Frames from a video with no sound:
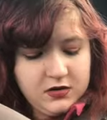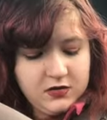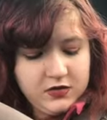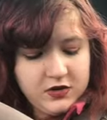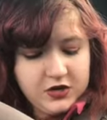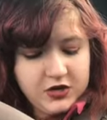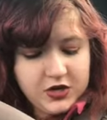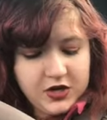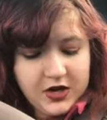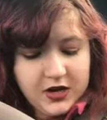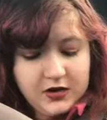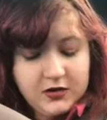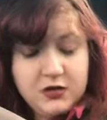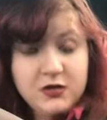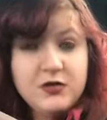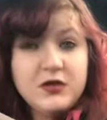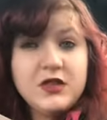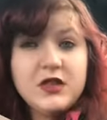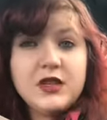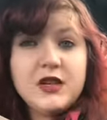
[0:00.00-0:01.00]
which I don't
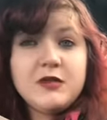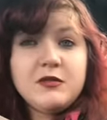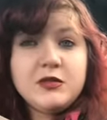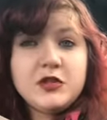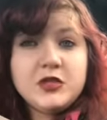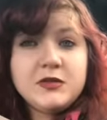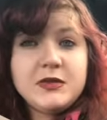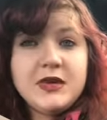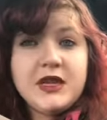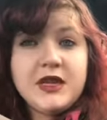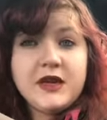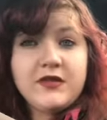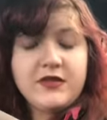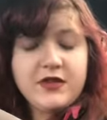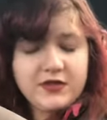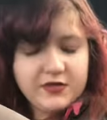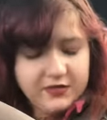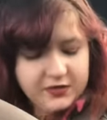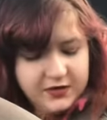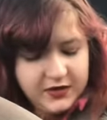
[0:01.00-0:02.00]
know what the numbers mean. I've never